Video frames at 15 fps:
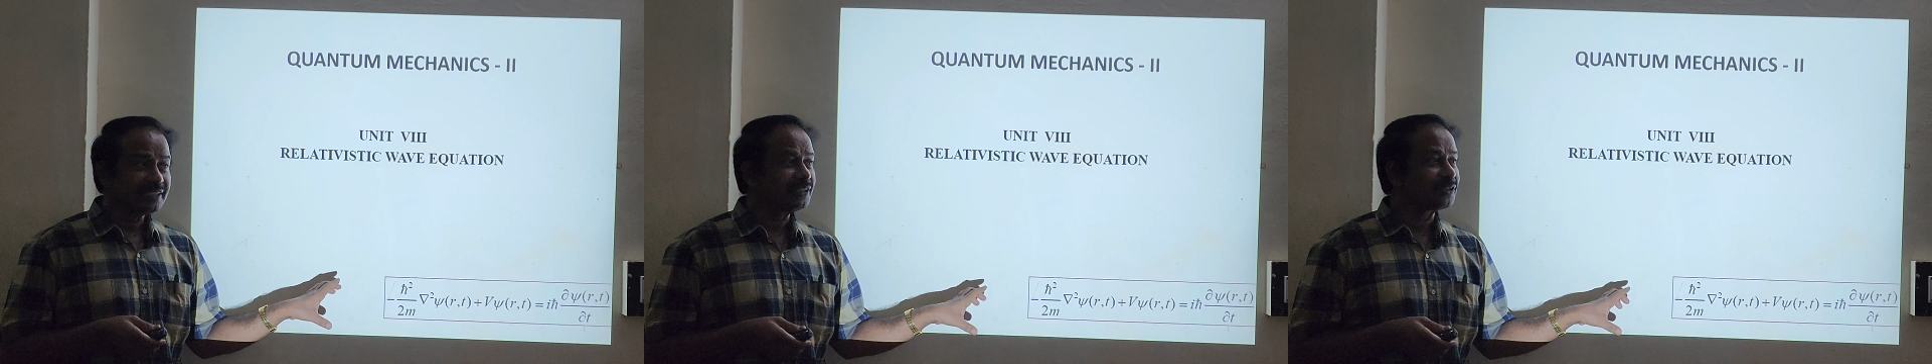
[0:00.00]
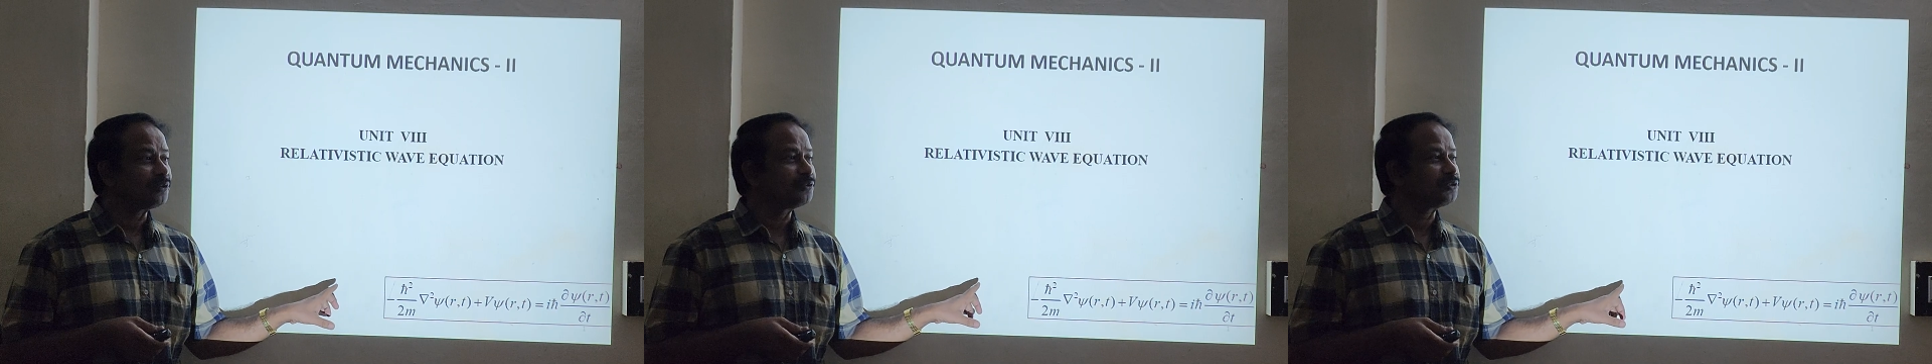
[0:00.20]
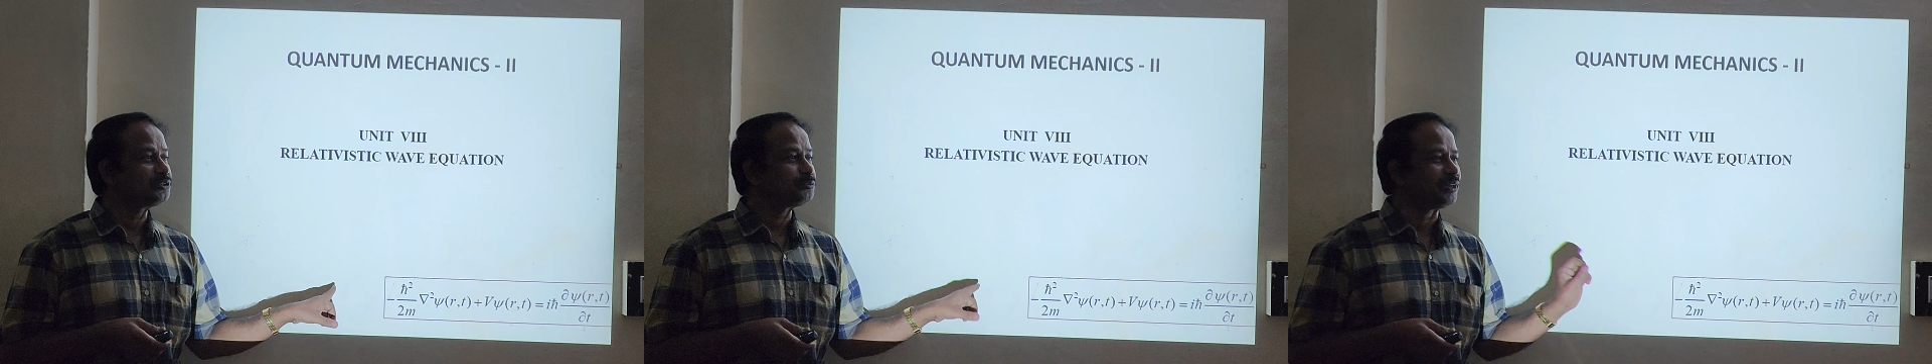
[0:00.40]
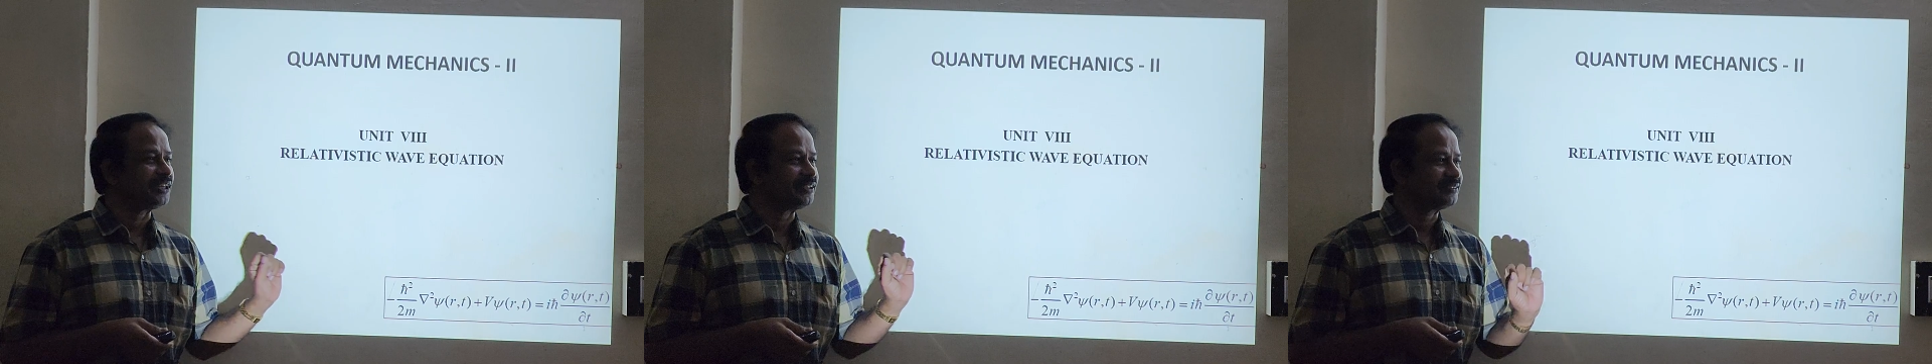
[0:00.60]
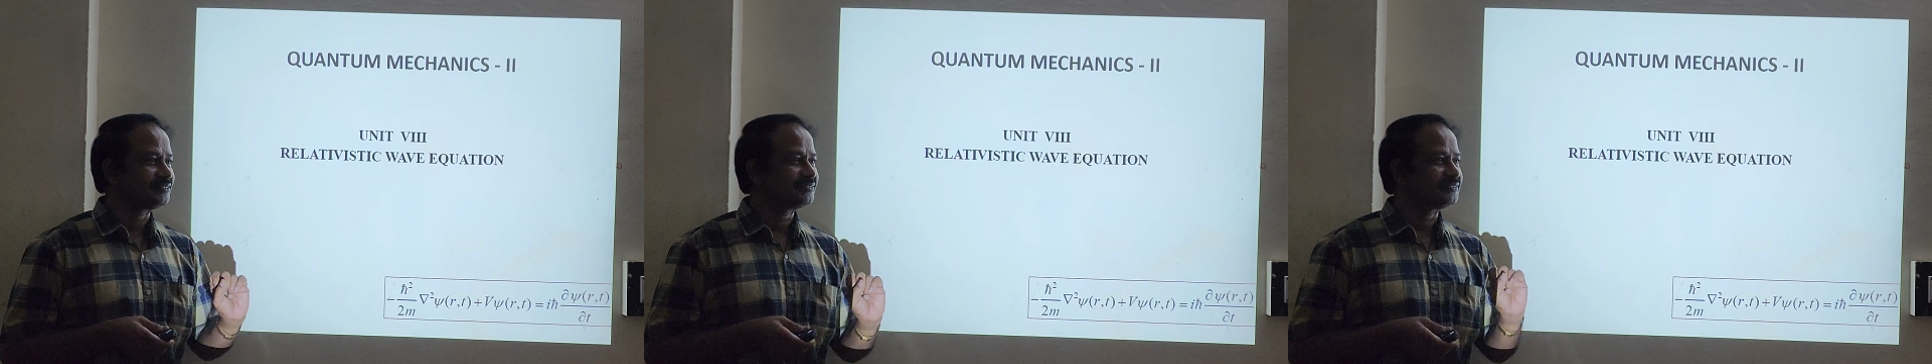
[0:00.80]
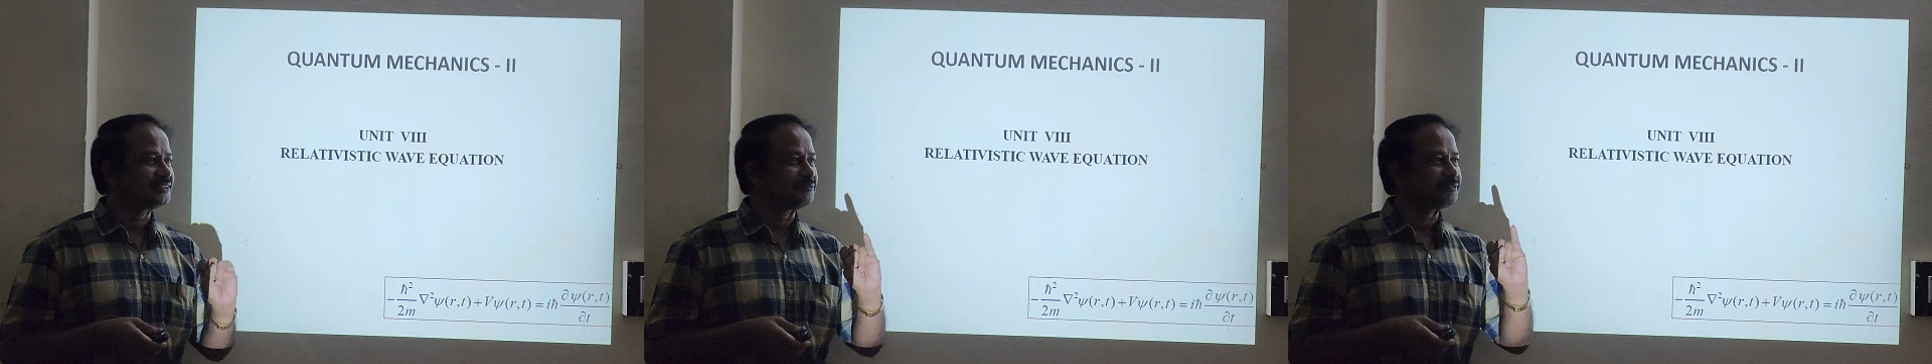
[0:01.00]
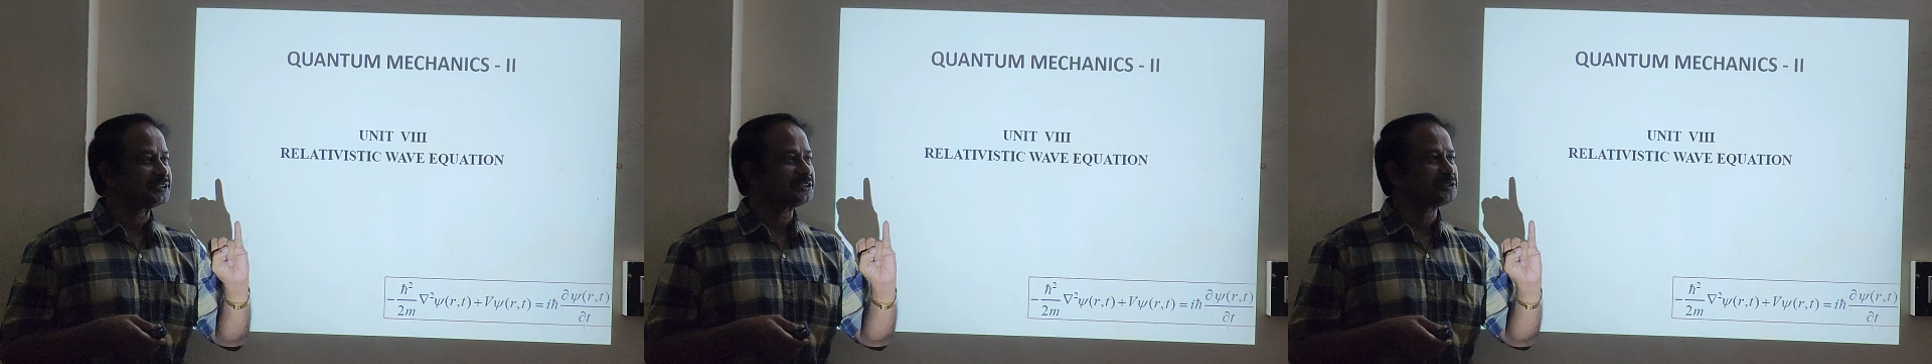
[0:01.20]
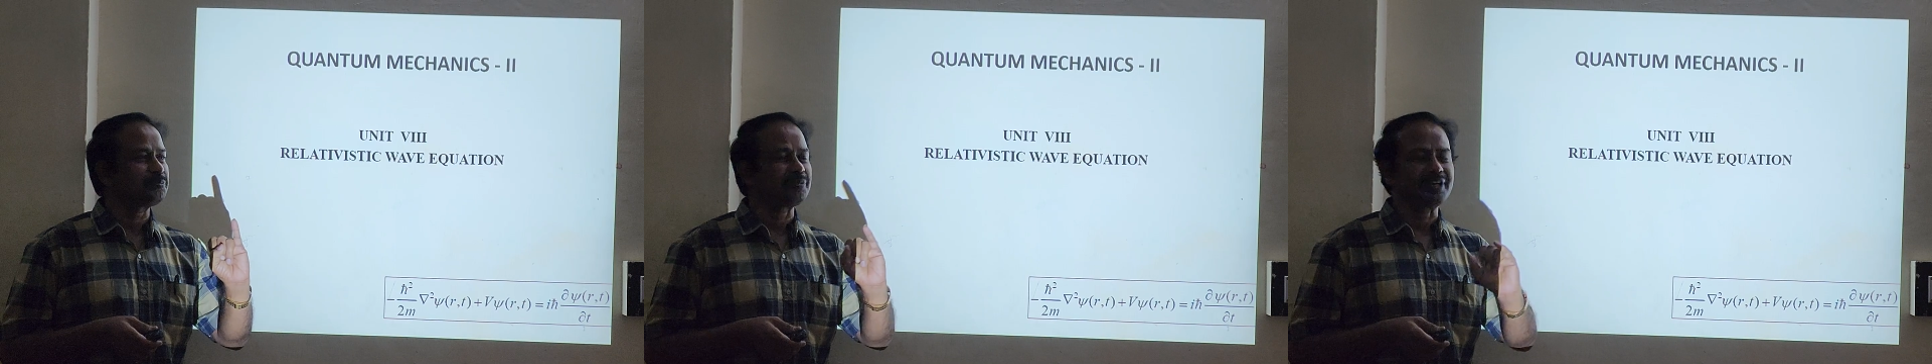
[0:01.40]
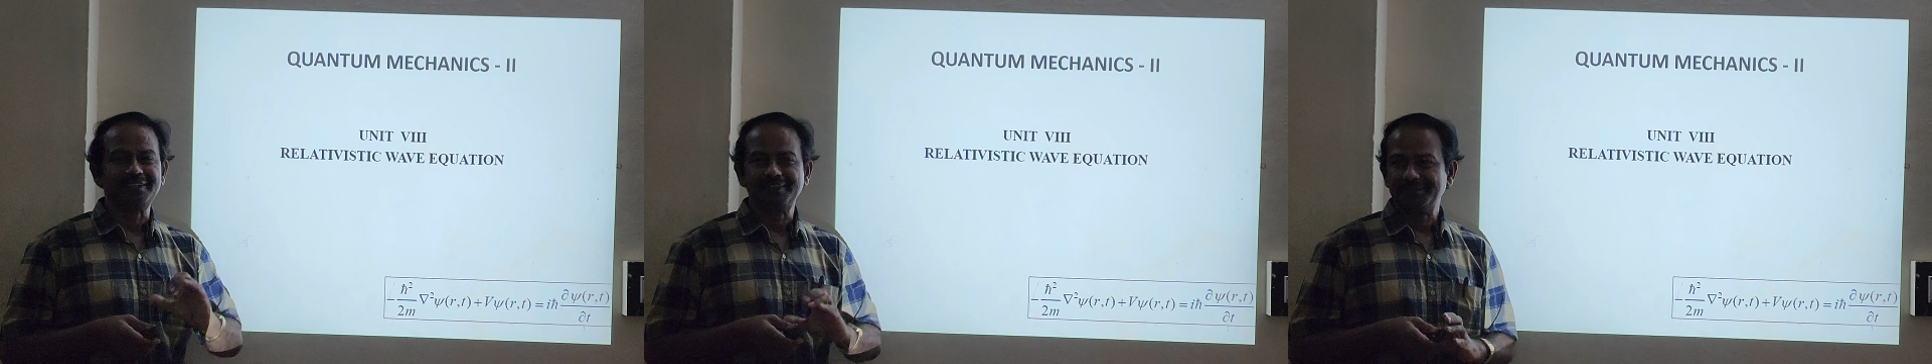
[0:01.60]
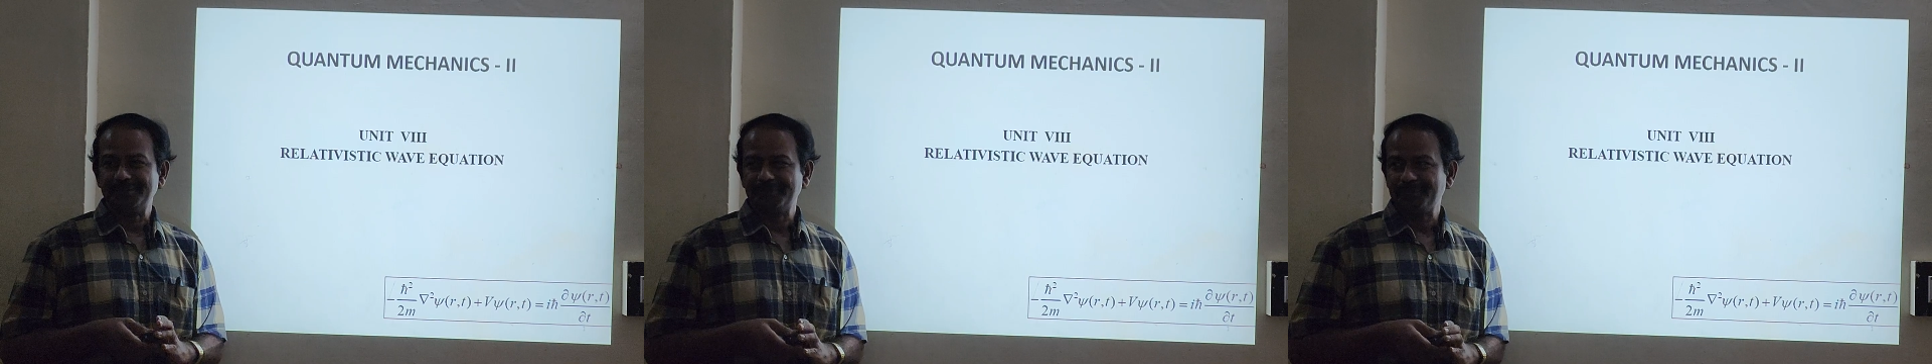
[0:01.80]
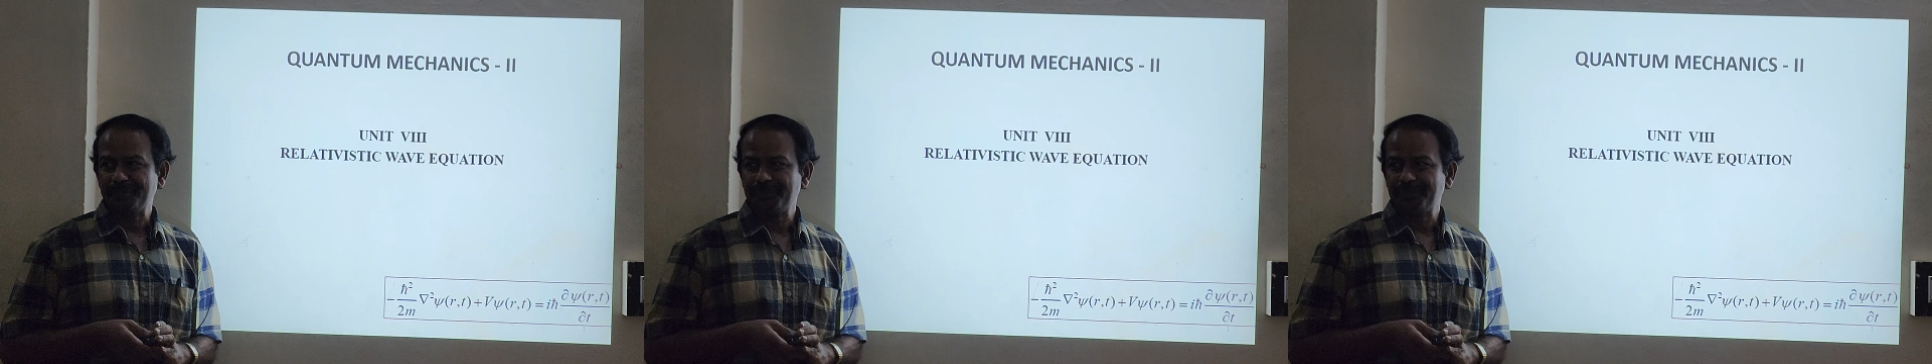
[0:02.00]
include spin, the first point.